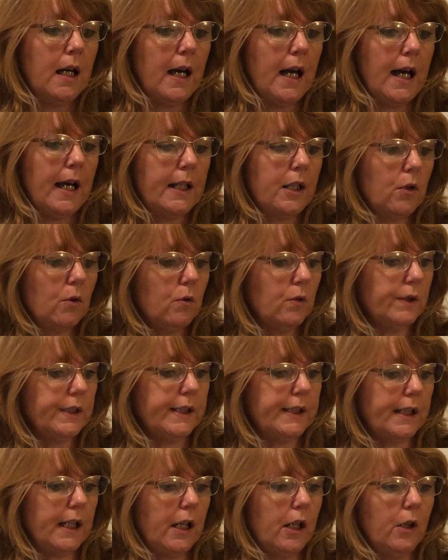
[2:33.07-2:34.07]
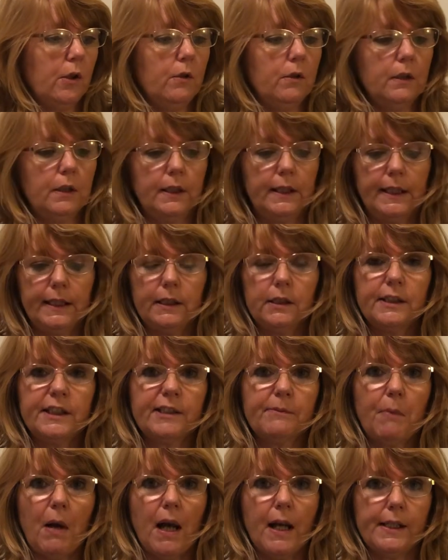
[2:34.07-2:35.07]
And also little
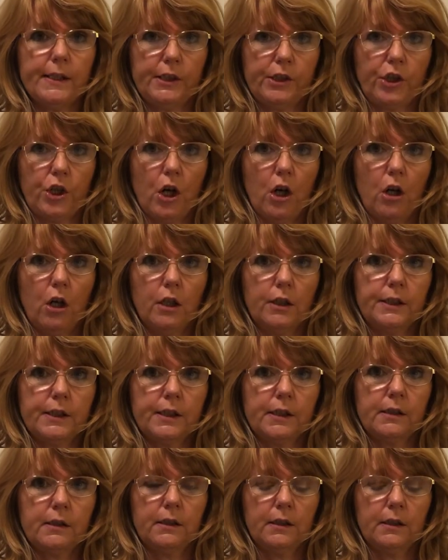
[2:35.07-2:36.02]
spice jars,